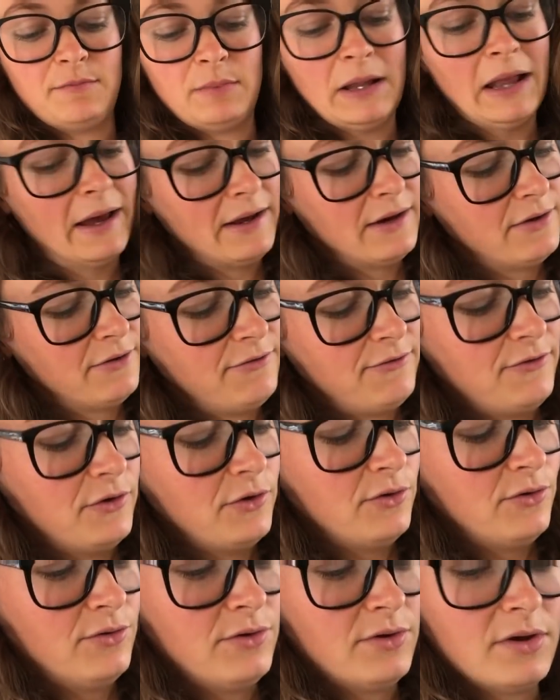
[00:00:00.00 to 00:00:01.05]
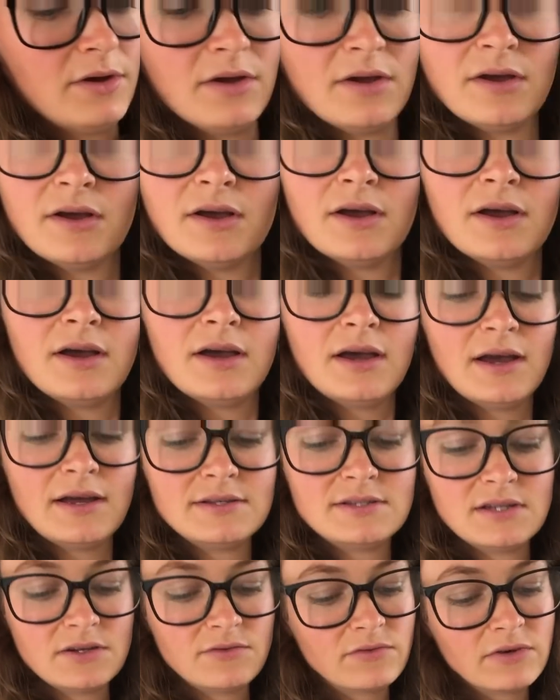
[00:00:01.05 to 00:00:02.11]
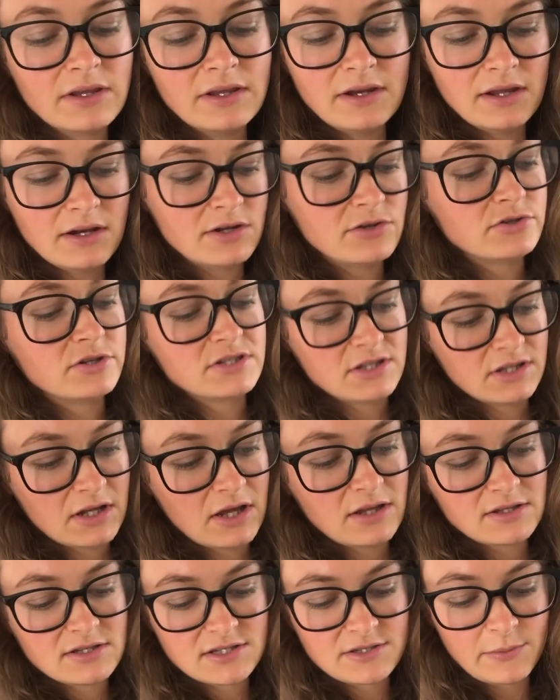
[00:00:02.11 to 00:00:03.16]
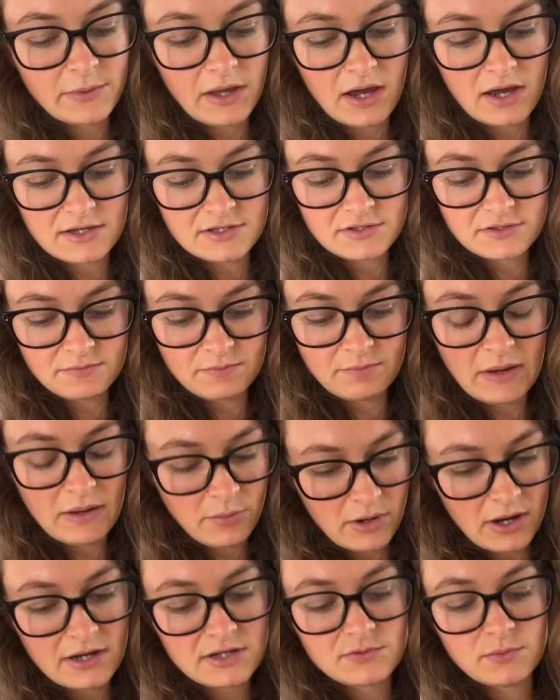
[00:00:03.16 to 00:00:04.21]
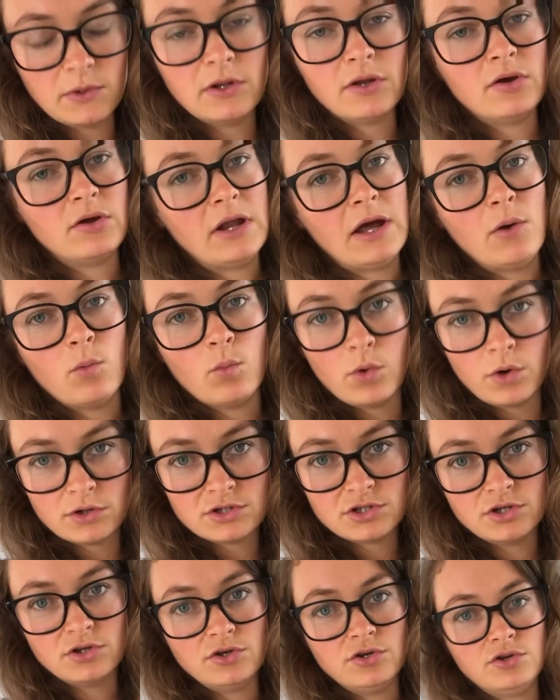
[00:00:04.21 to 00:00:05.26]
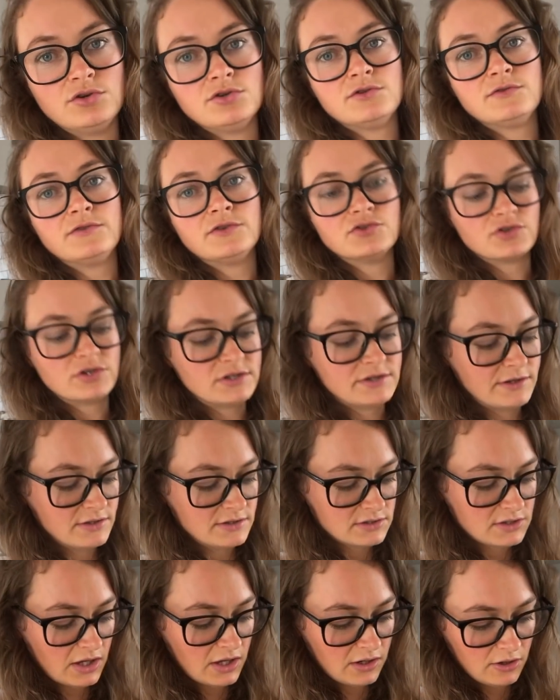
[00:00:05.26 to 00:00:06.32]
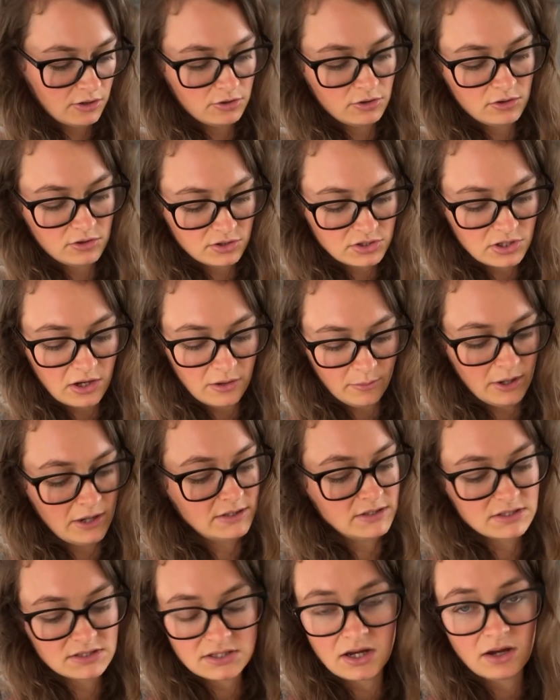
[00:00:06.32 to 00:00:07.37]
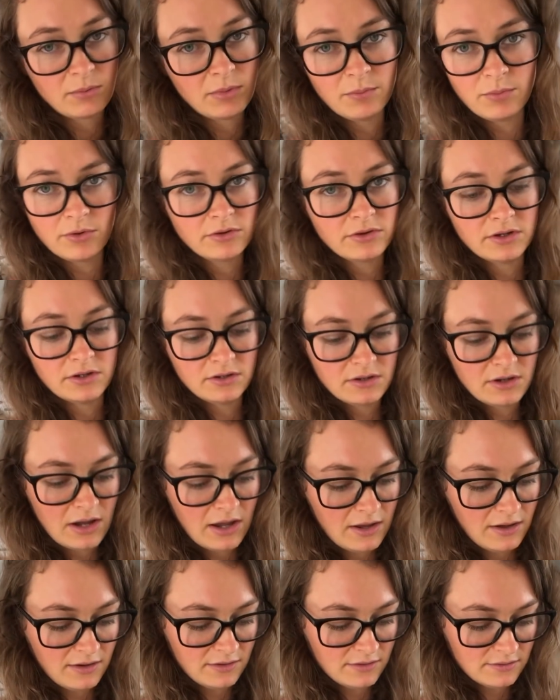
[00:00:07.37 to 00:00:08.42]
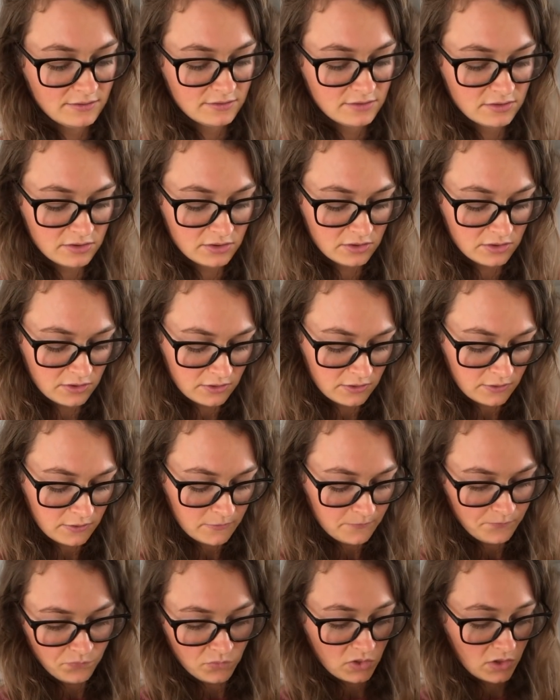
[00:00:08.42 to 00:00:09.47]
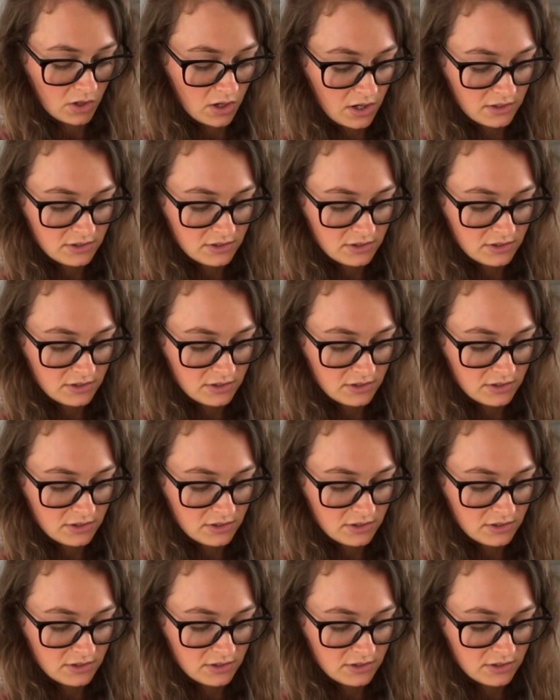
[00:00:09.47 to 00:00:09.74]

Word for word: plate of food. I didn't really need a dressing. Like this is something ask, people ask me a lot. Like what do you use for dressings? And a lot of the time I just can't be bothered and I